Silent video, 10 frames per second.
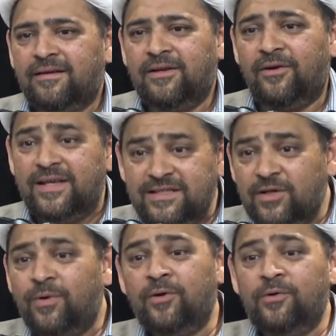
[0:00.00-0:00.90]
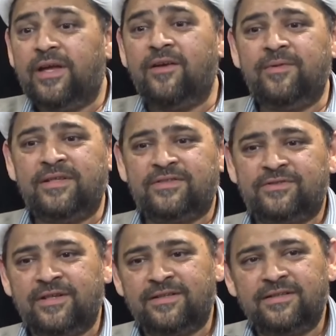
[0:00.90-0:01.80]
You know, He's the one who gave me the
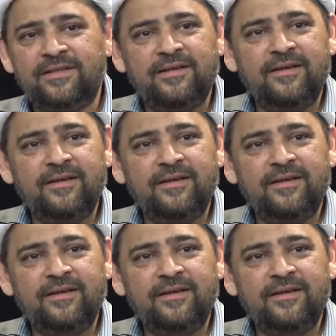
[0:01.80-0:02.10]
strength.